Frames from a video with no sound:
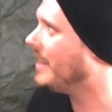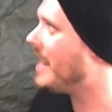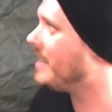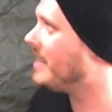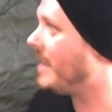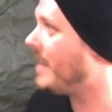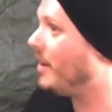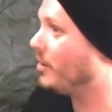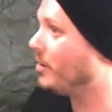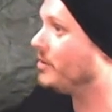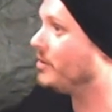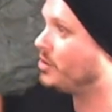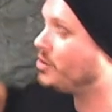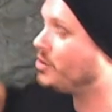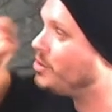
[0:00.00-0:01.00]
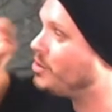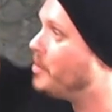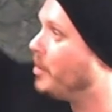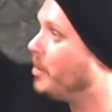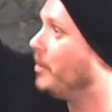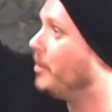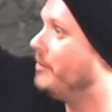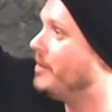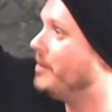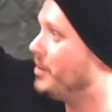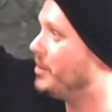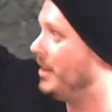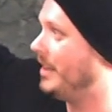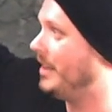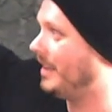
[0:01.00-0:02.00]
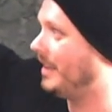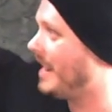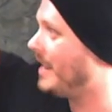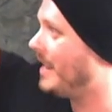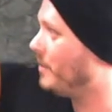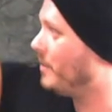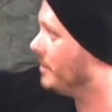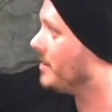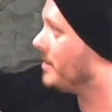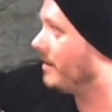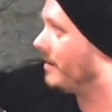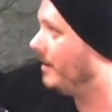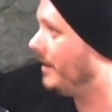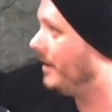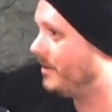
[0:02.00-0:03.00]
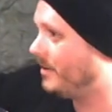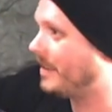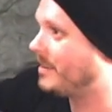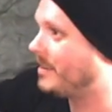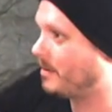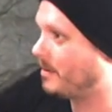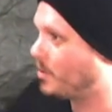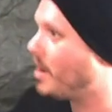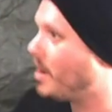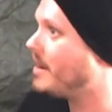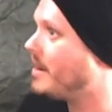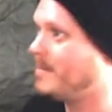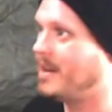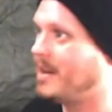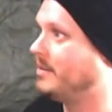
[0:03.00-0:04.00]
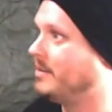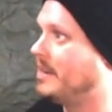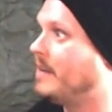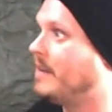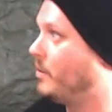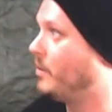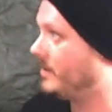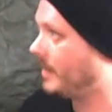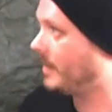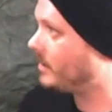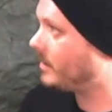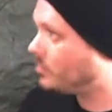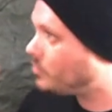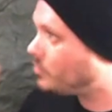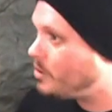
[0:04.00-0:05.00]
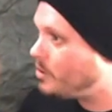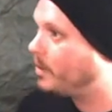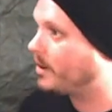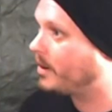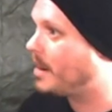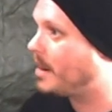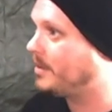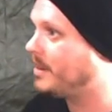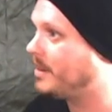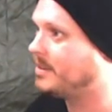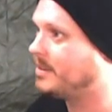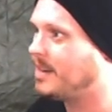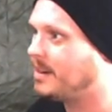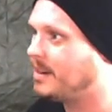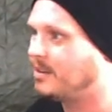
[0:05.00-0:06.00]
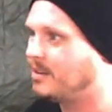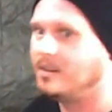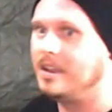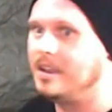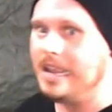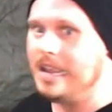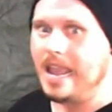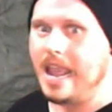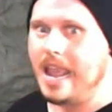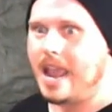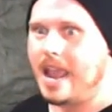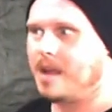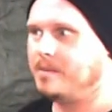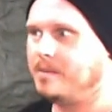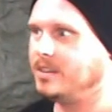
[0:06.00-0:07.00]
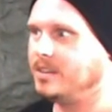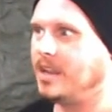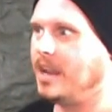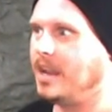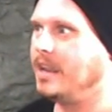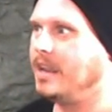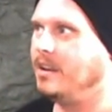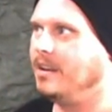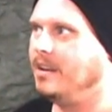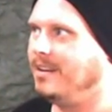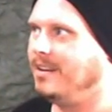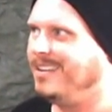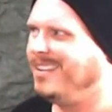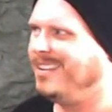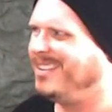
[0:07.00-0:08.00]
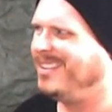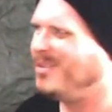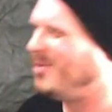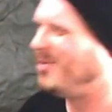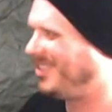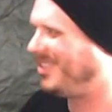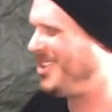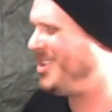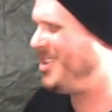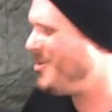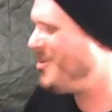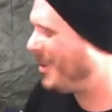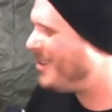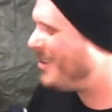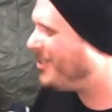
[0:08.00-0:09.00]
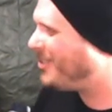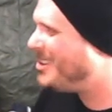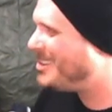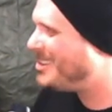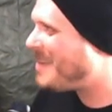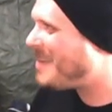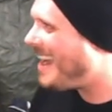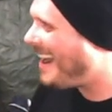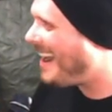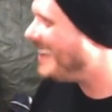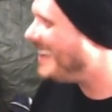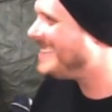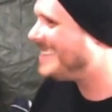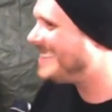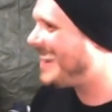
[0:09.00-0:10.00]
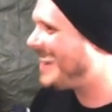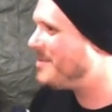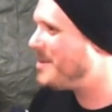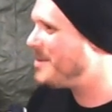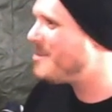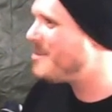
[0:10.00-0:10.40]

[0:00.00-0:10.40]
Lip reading: Like, they are super proficient. Like we were talking earlier with like the proggy metal stuff, where it's like super complex and technical. And I'm just like, you were influenced by us? Like,